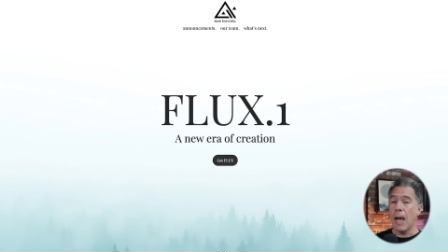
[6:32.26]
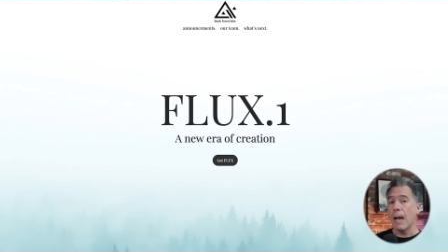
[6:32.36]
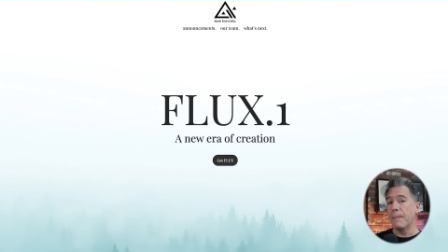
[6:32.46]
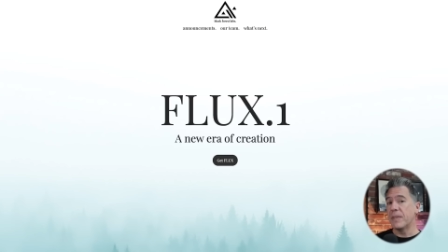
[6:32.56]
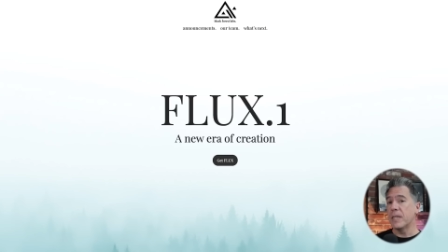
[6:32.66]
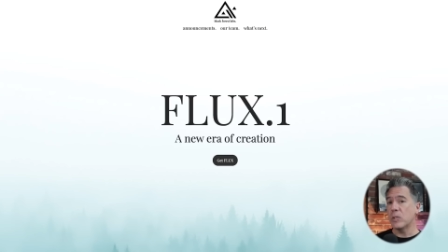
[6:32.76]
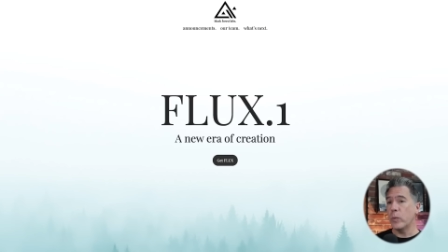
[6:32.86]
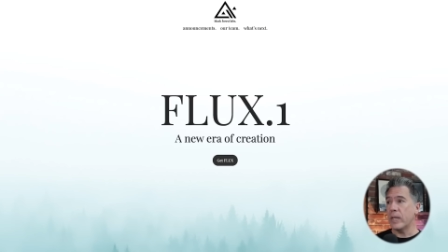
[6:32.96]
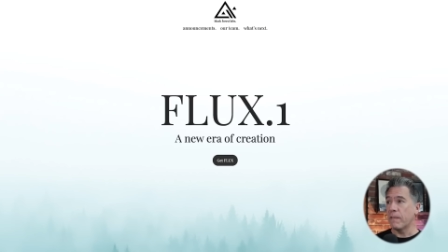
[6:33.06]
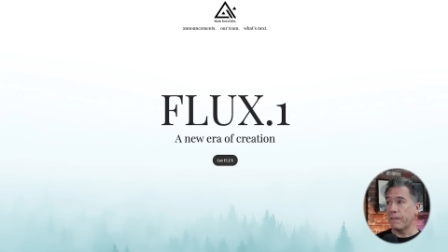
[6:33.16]
Uh, but this
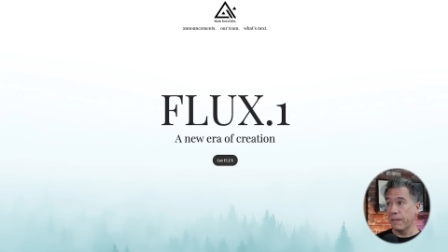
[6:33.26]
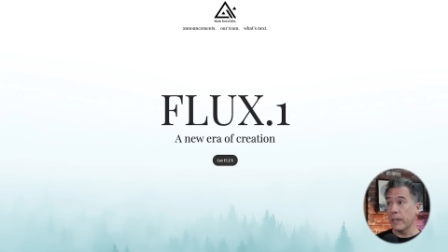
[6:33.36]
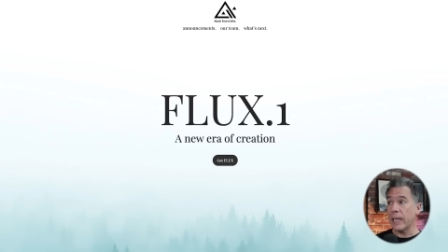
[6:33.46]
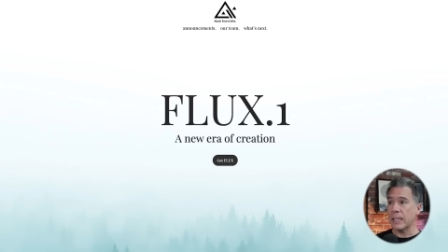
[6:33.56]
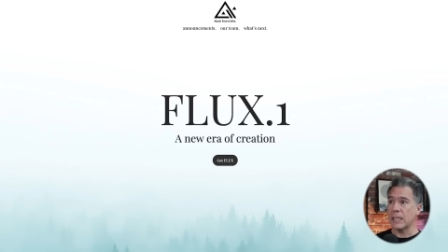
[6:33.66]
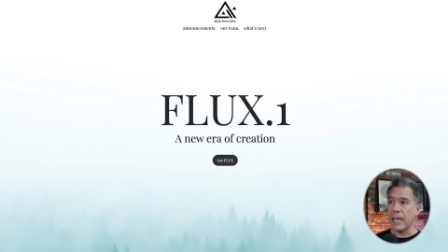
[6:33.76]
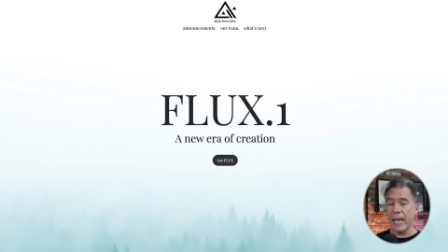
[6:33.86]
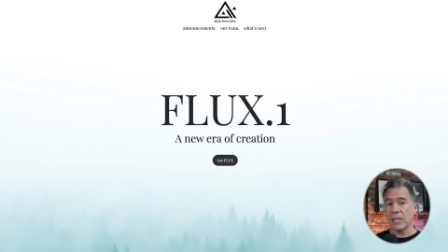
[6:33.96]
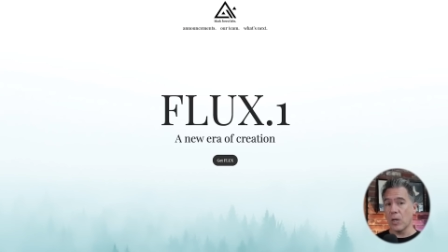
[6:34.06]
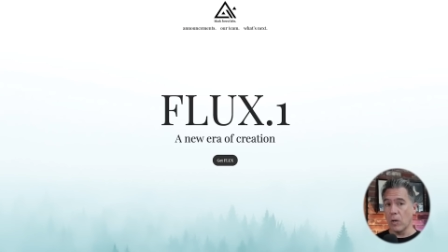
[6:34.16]
week, Flux
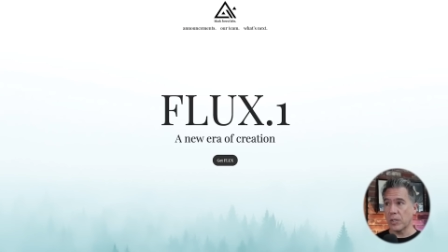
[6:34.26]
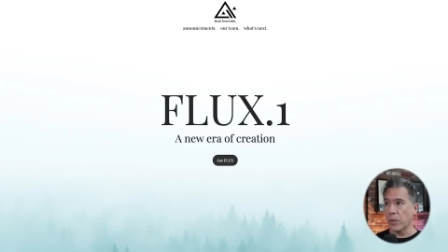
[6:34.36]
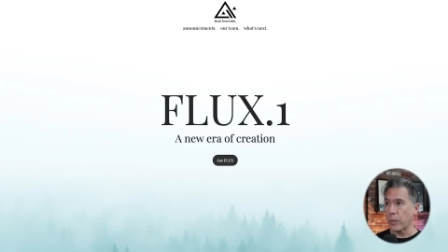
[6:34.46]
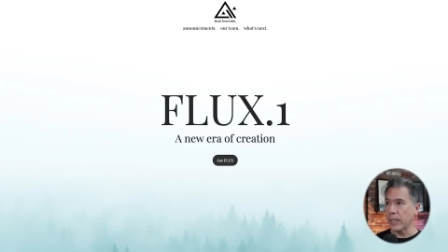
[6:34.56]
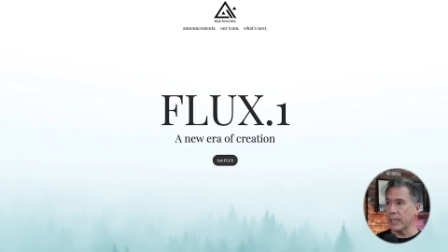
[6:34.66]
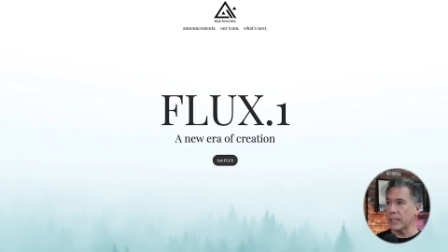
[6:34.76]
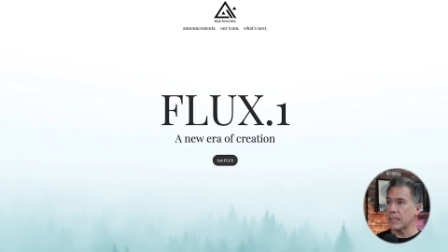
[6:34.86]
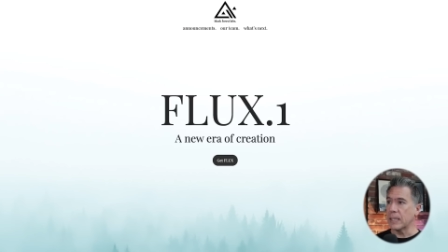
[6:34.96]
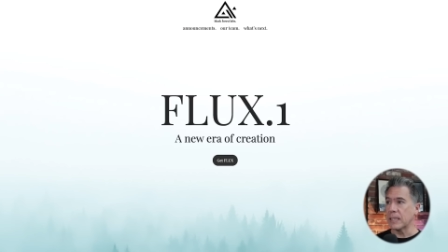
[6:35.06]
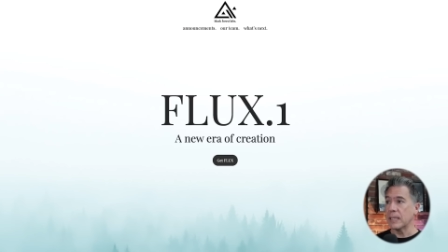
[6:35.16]
has also
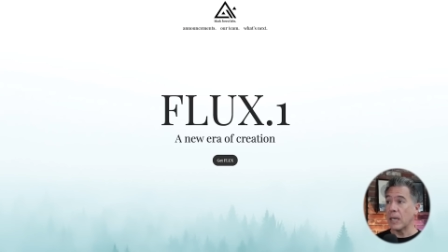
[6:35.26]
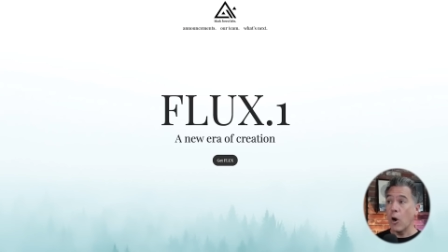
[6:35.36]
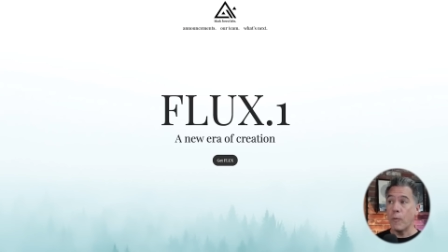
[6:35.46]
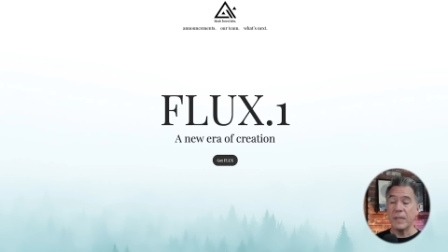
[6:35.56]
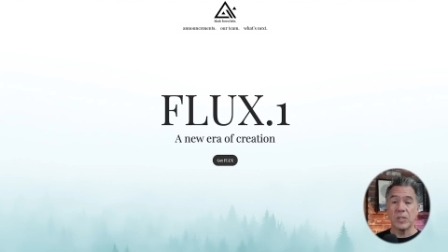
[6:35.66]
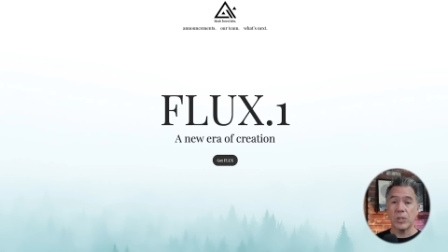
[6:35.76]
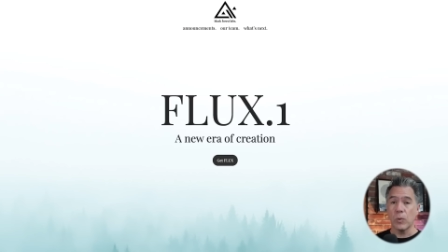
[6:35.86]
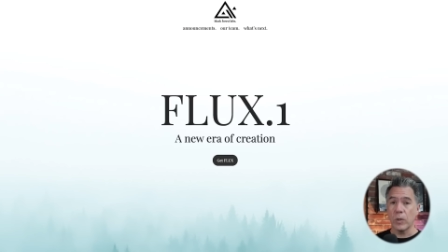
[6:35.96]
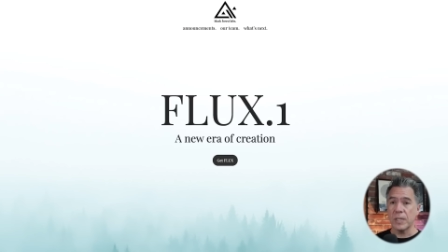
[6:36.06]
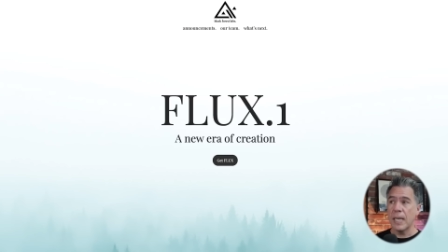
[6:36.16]
released. This is an open
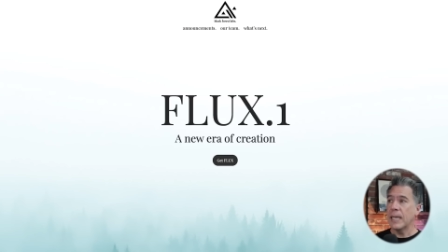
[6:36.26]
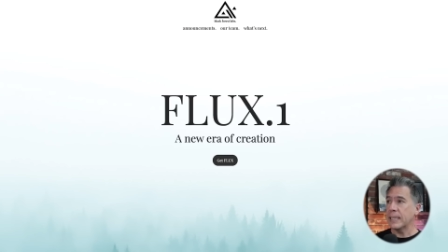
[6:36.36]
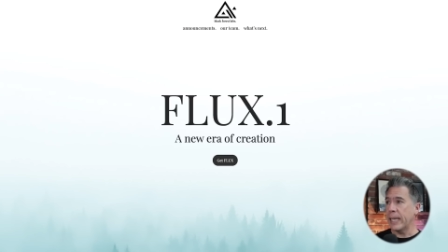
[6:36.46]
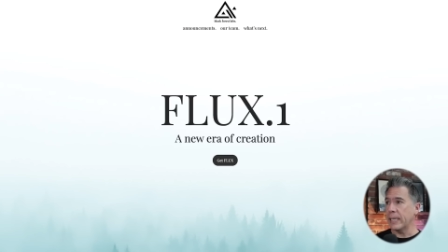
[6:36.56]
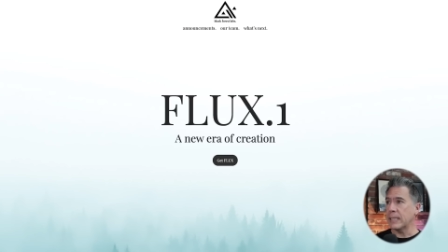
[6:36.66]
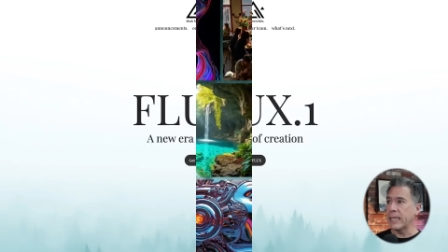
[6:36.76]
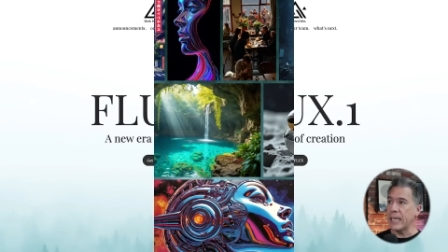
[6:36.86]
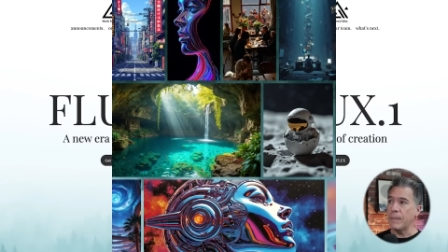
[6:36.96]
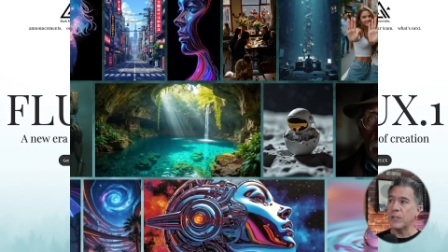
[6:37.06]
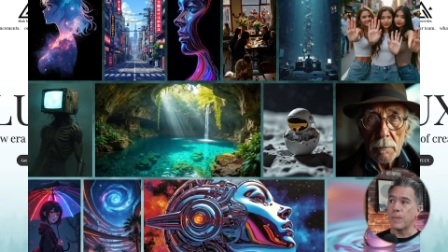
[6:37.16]
source text to
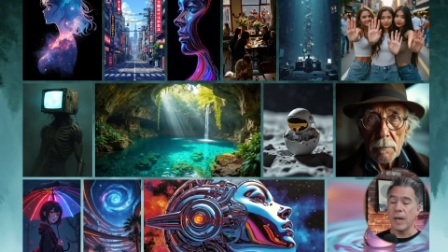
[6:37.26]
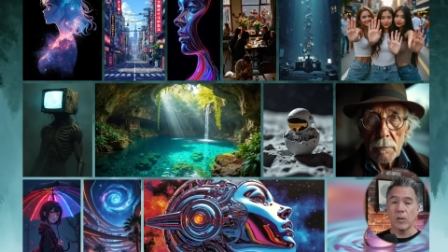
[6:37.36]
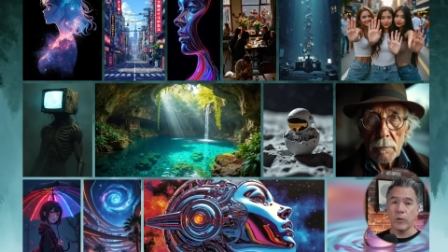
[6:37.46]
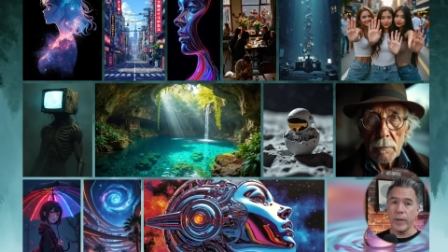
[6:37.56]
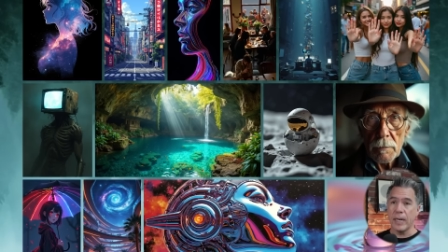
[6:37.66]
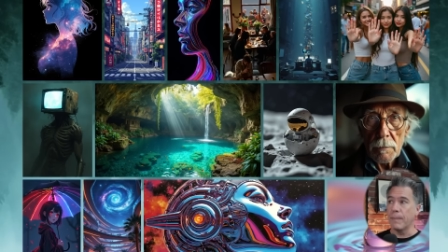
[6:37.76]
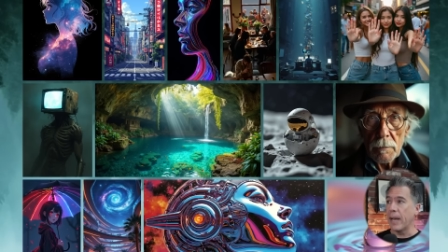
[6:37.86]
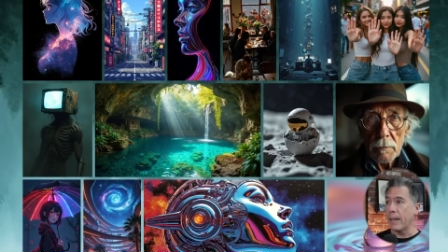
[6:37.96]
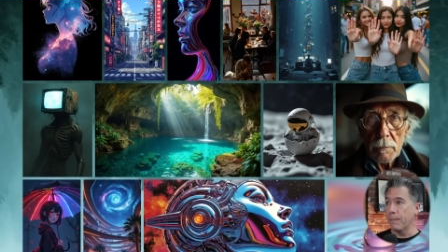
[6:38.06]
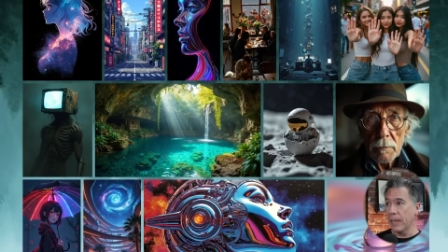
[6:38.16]
image model created
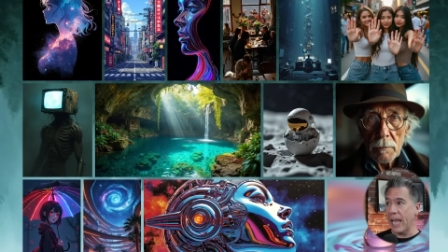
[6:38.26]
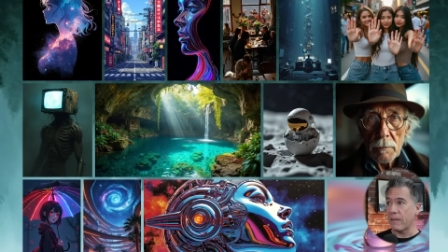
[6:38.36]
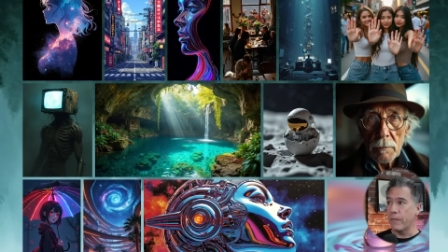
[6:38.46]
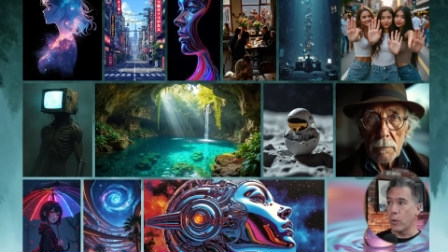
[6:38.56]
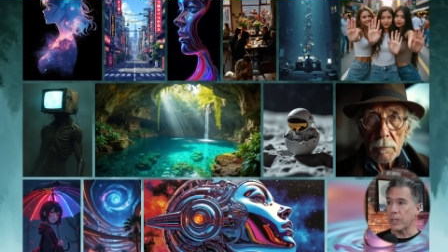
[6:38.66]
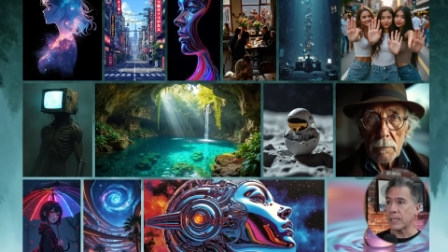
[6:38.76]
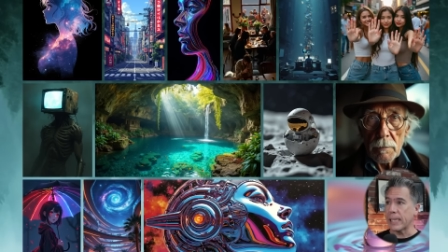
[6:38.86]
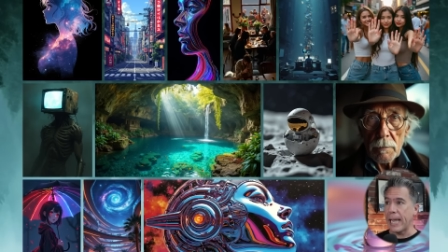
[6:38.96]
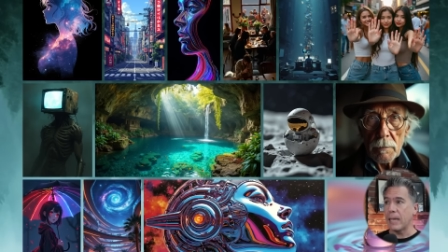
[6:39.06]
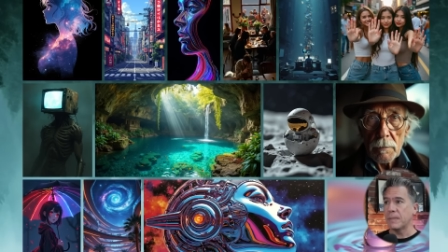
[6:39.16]
by Black Forest
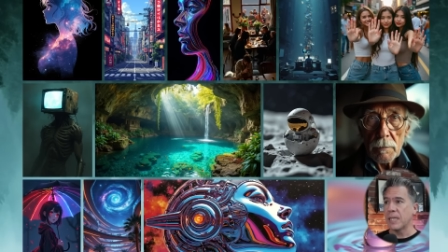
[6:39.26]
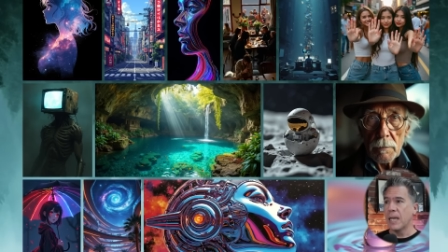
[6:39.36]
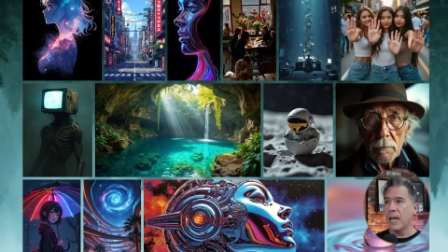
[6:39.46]
Labs.